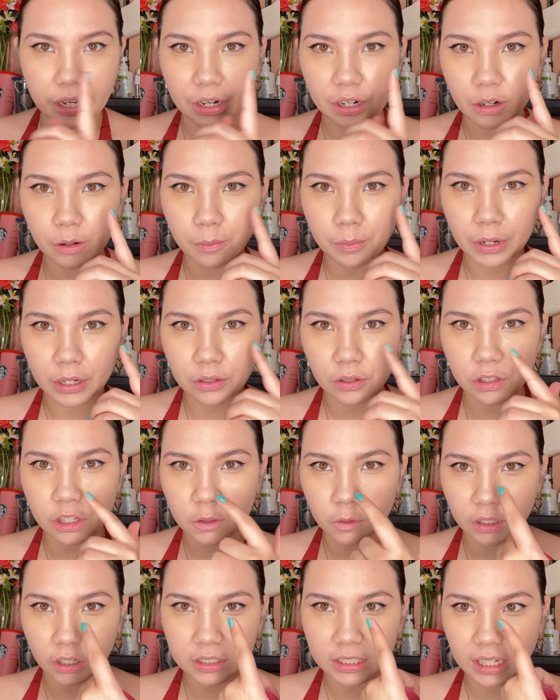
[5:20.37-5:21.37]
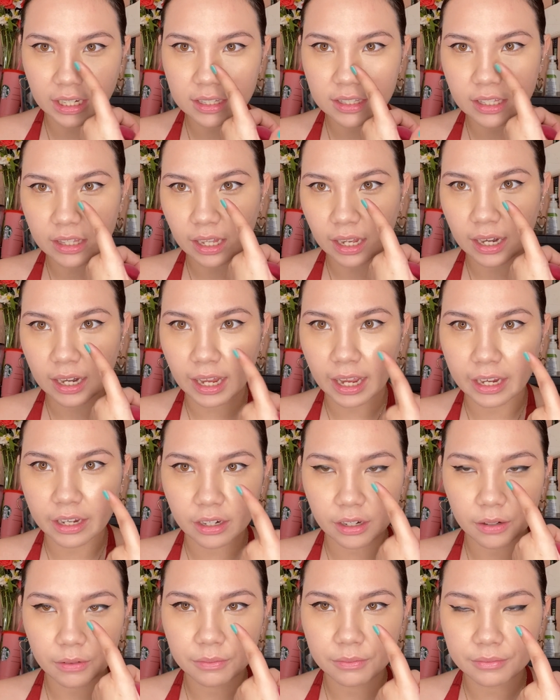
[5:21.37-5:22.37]
compared to this one because I can see that
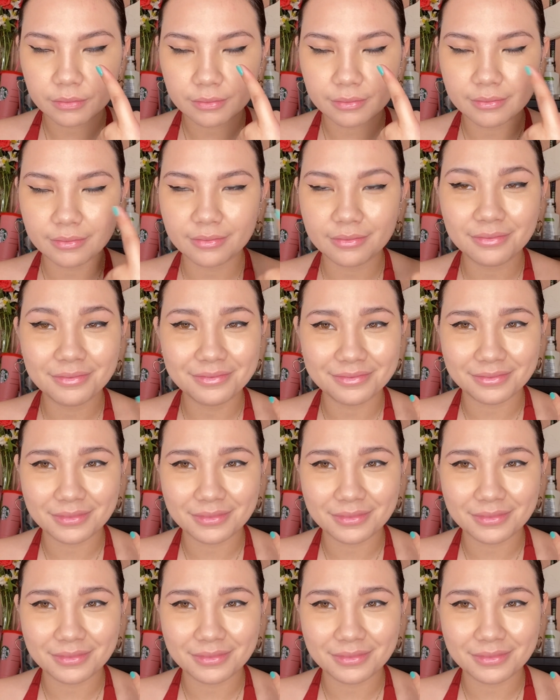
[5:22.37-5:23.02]
line.